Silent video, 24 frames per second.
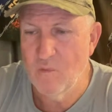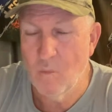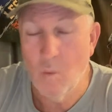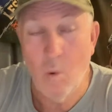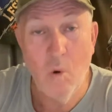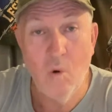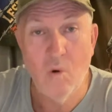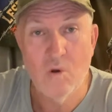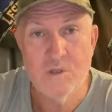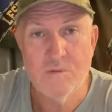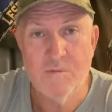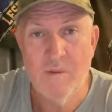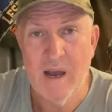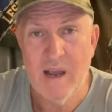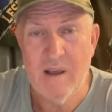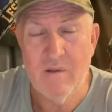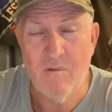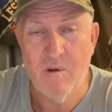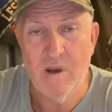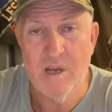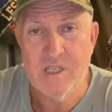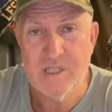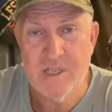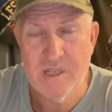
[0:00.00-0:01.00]
the wars, mate,
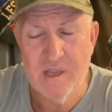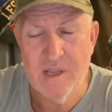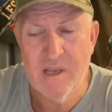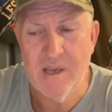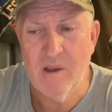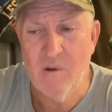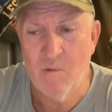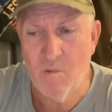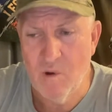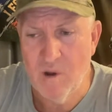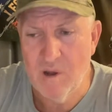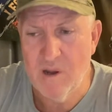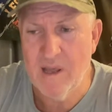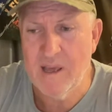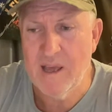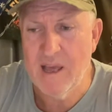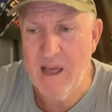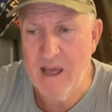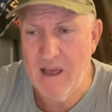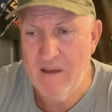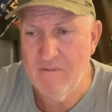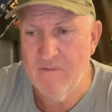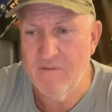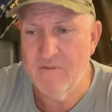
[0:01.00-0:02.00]
recently. You really
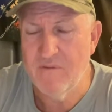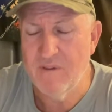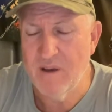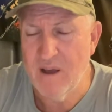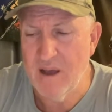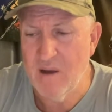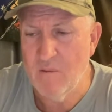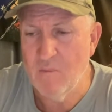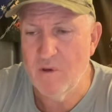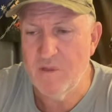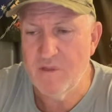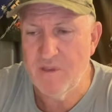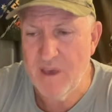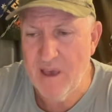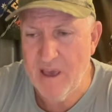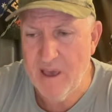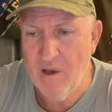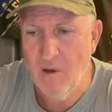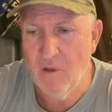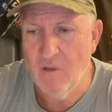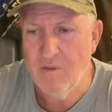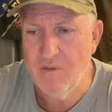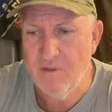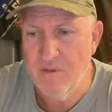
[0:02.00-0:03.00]
have, with your
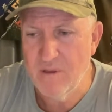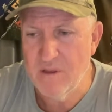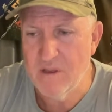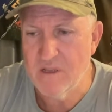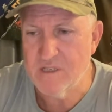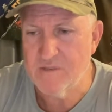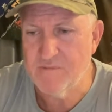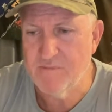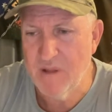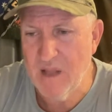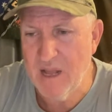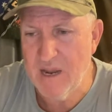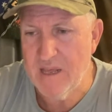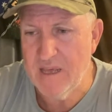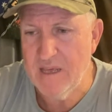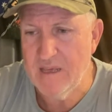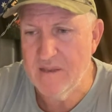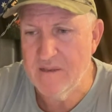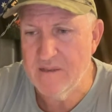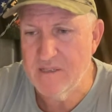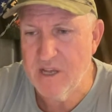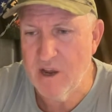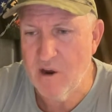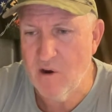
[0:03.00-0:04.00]
health, and it's
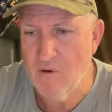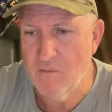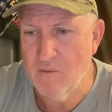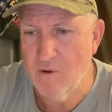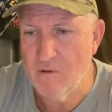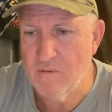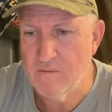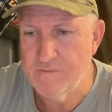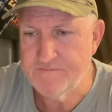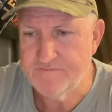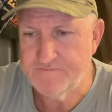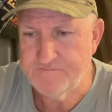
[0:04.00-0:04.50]
bloody terrible.